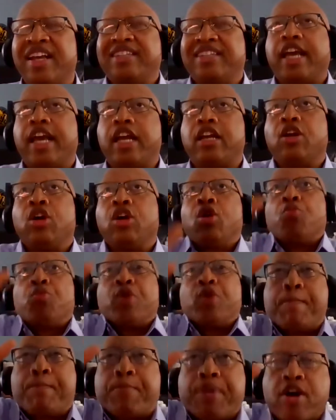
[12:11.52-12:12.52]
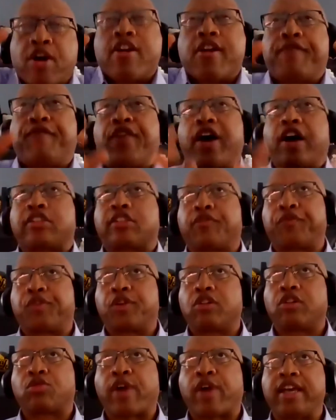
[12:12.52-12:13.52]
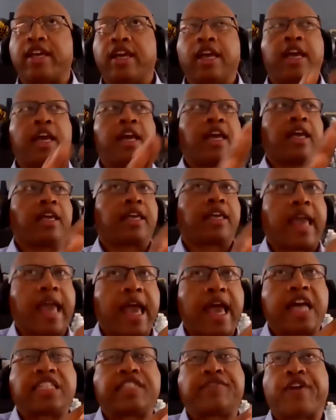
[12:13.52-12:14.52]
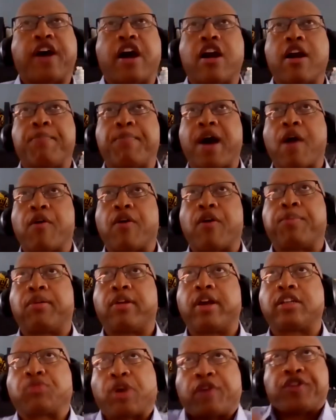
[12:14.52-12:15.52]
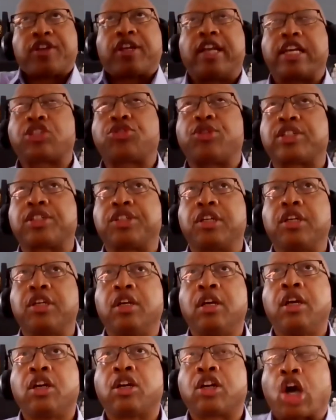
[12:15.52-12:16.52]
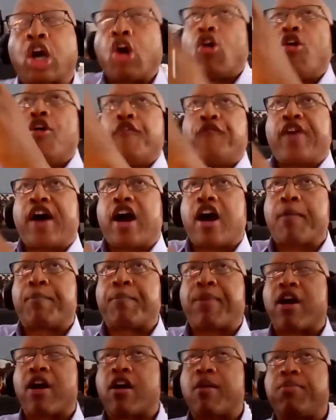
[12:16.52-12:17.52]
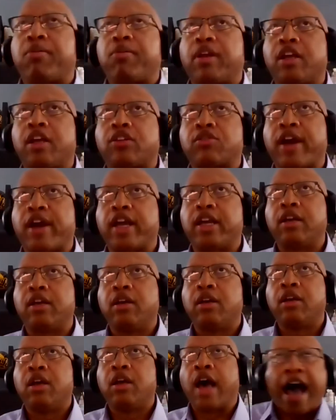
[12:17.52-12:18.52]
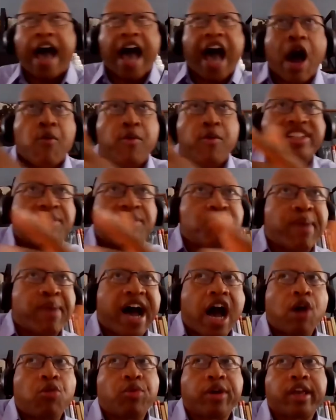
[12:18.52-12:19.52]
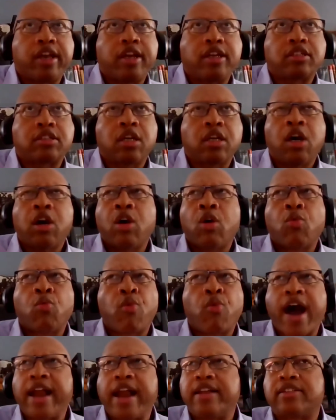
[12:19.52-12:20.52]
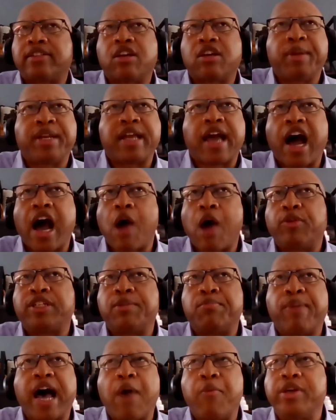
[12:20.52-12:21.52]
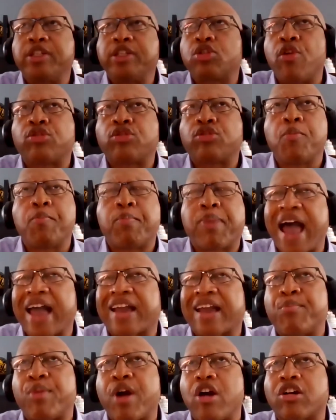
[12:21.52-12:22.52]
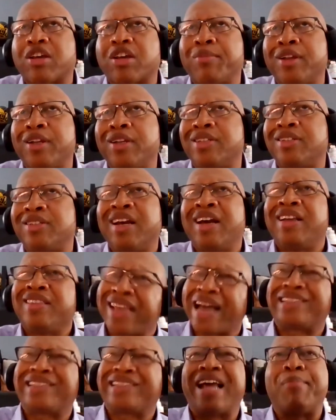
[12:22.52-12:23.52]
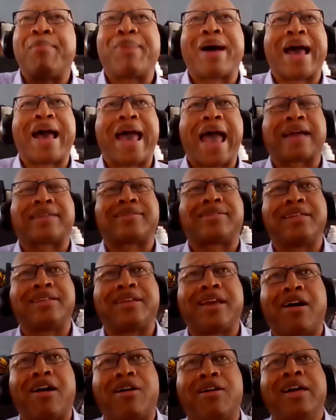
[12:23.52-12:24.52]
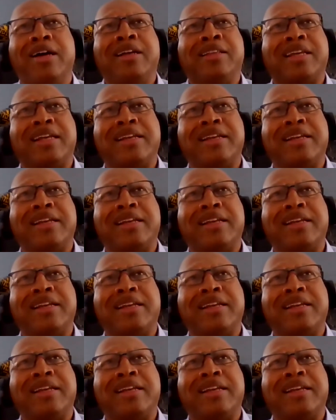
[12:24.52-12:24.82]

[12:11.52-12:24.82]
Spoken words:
And then we burn fossil fuels, right? Gas-fired power plants, right? For electricity, coal-fired power plants, right? Highways and byways. Why are so many highways and byways going through Black and brown communities? That's not by accident, y'all.